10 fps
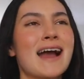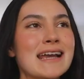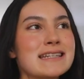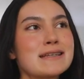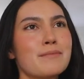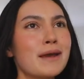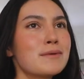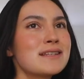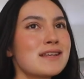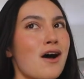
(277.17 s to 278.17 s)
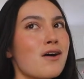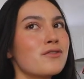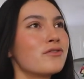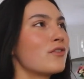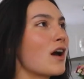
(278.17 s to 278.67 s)
I get to make
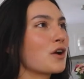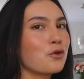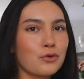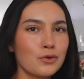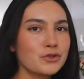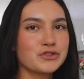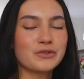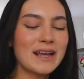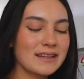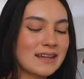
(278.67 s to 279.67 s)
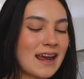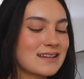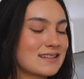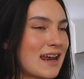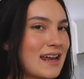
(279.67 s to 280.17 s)
myself a cool drink the
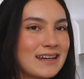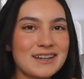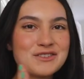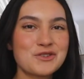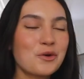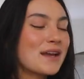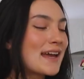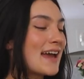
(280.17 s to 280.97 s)
next day and enjoy it.